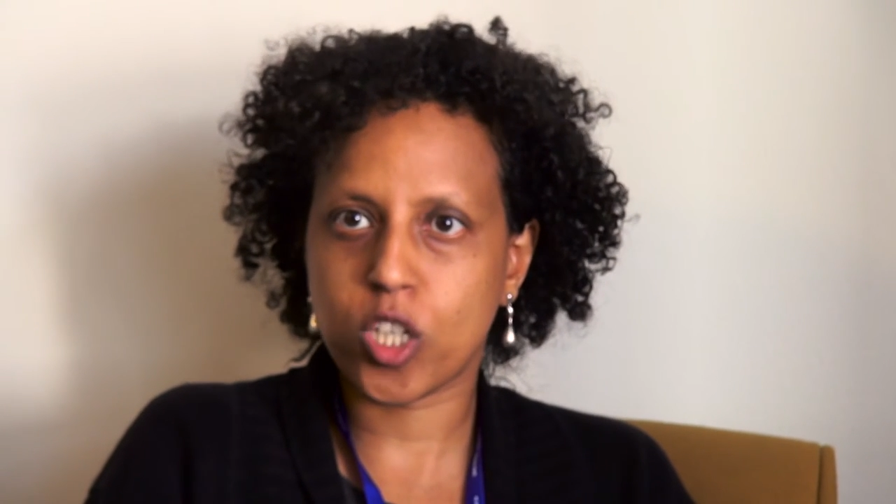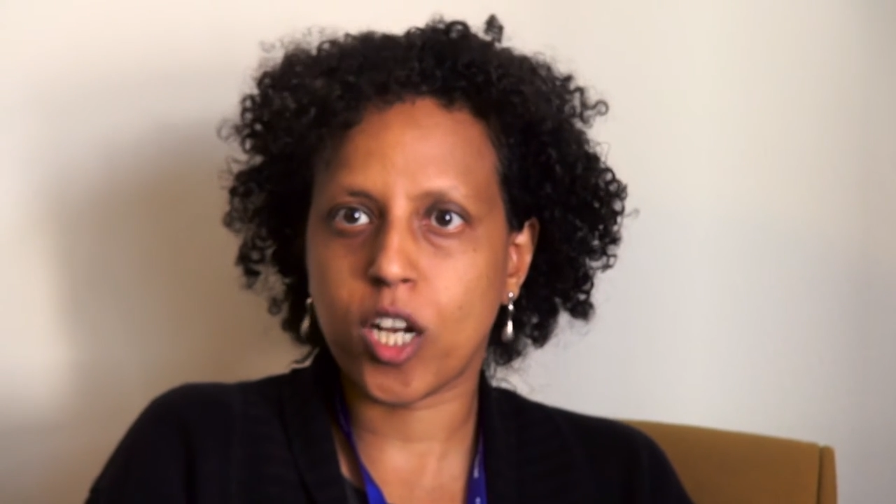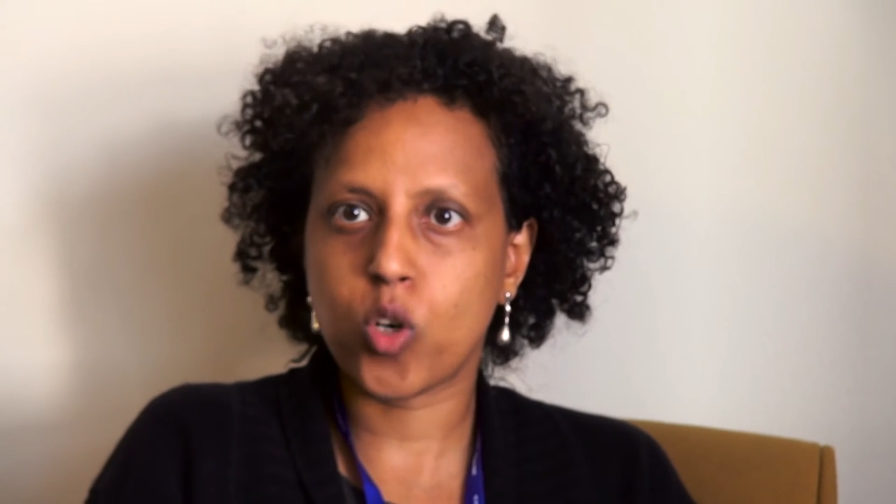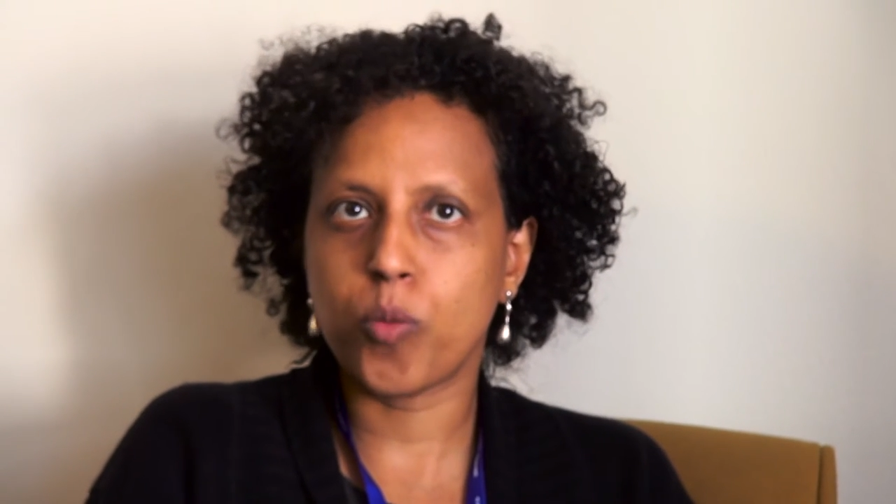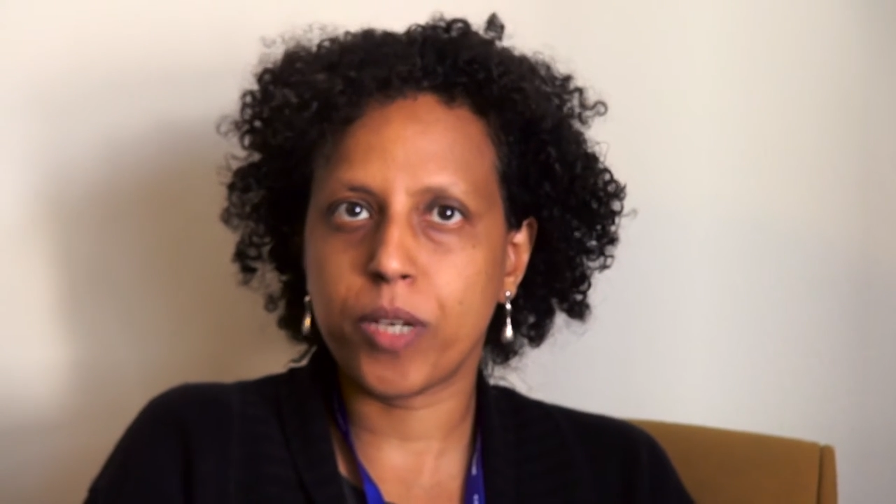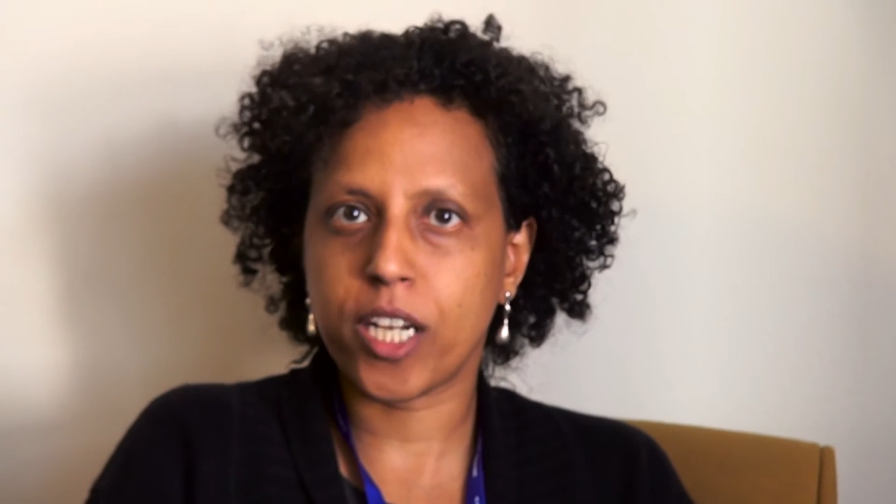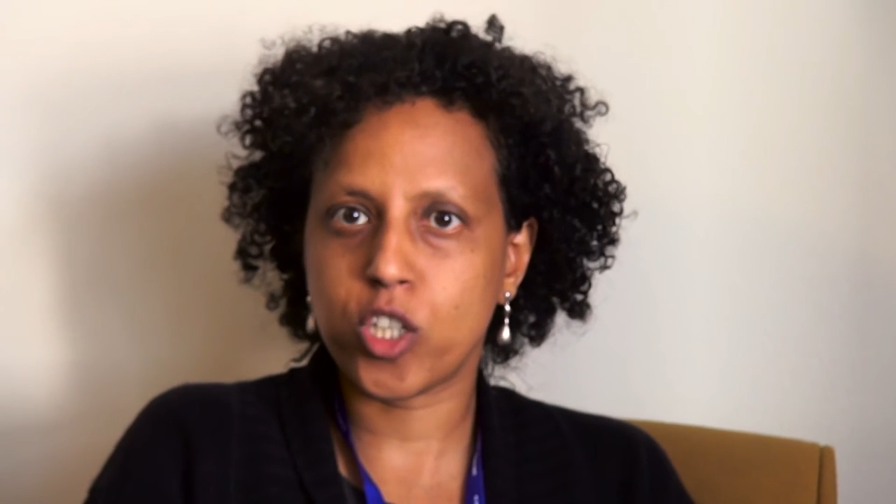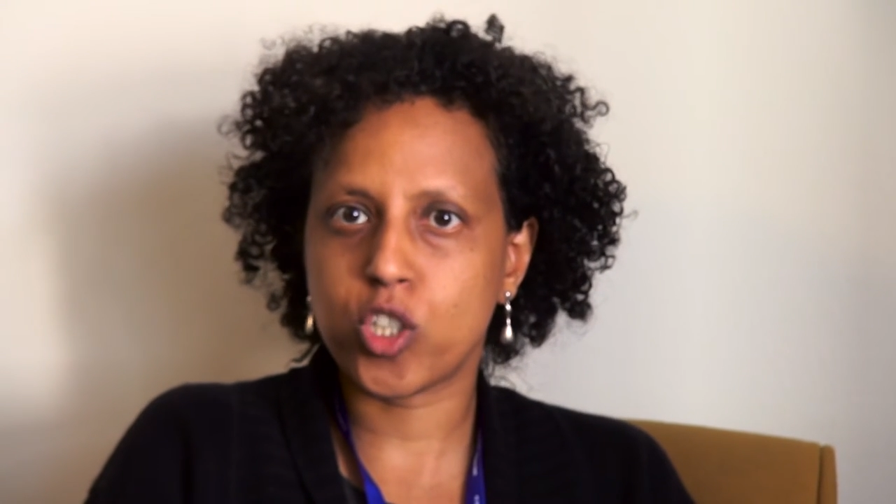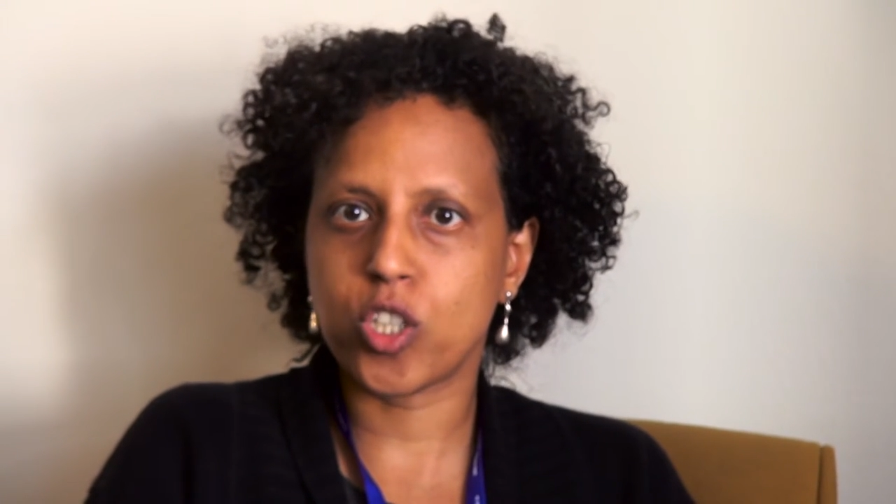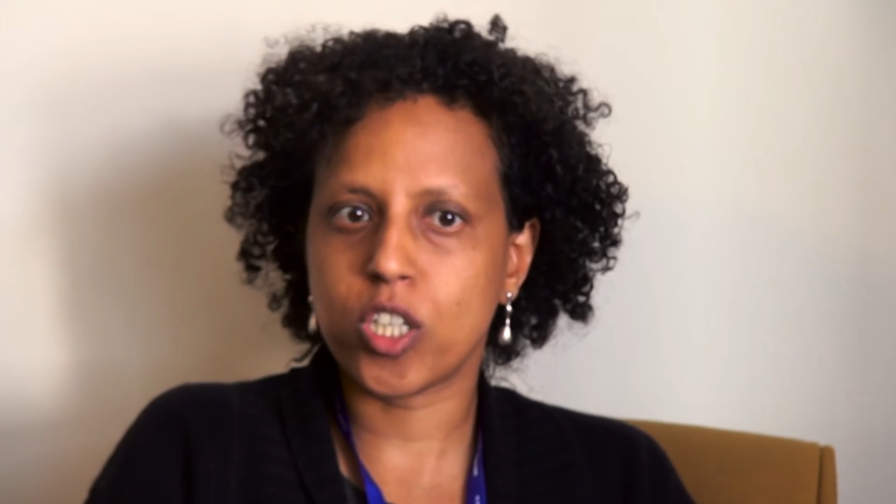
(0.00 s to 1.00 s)
regional
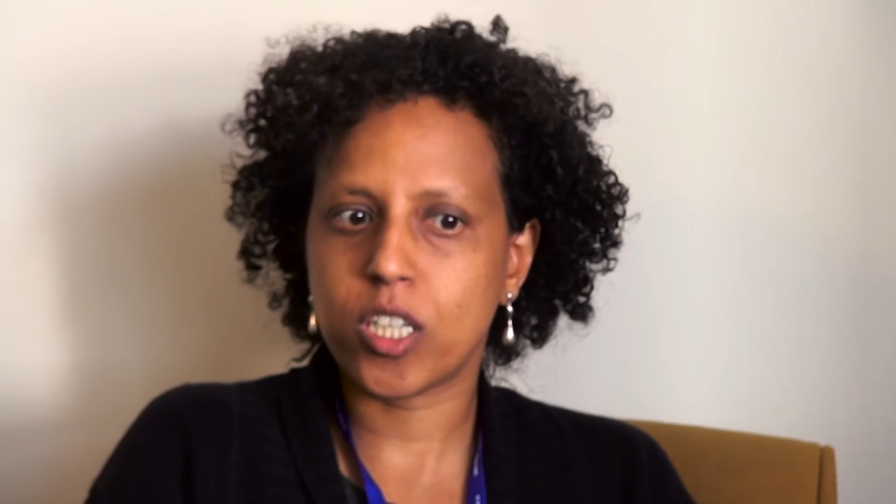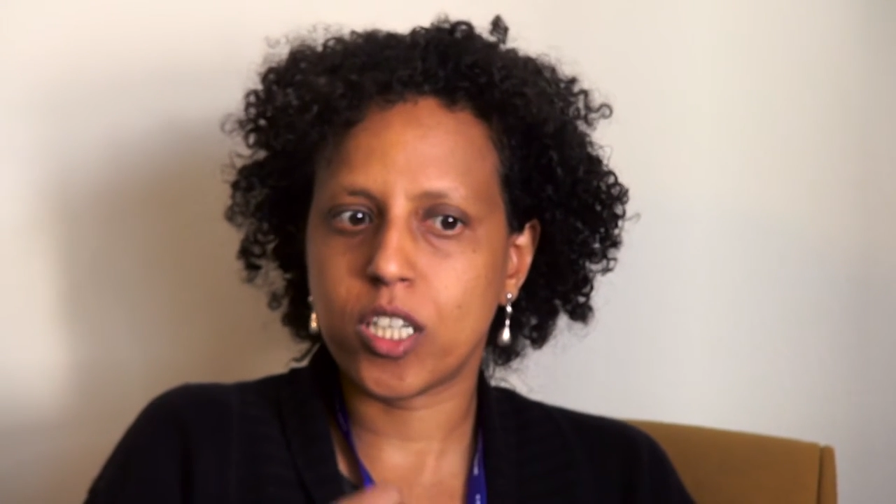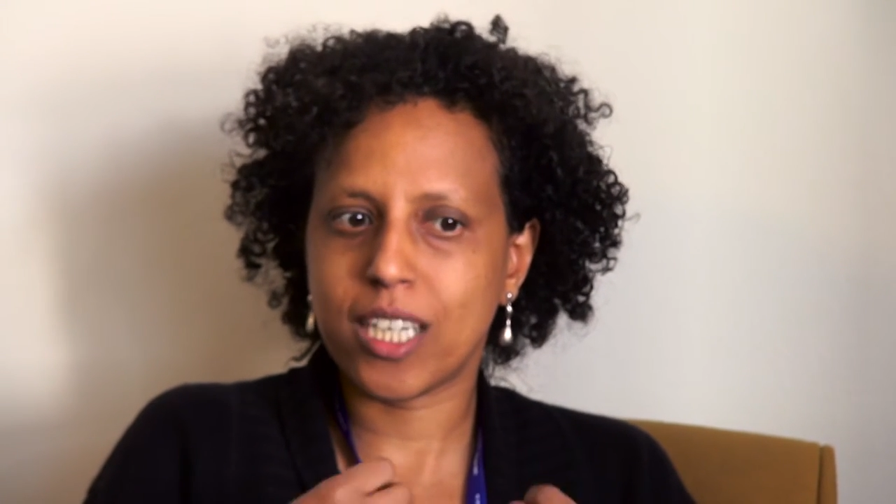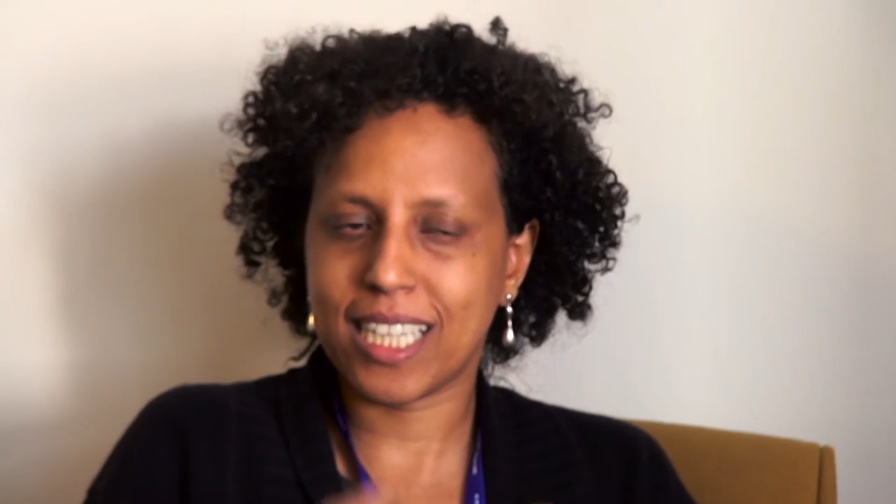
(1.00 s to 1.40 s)
cooperation